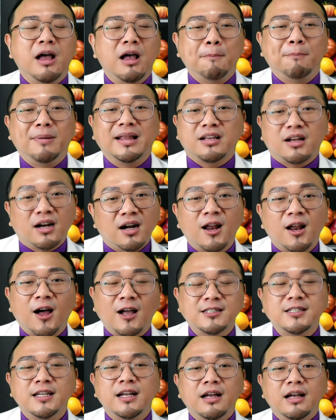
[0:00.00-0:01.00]
blood
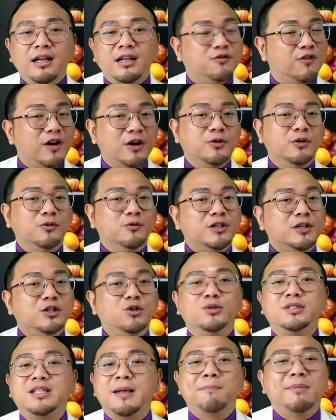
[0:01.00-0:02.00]
clot. Is very good,
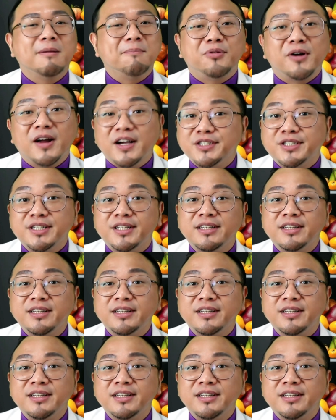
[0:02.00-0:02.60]
reducing blood pressure.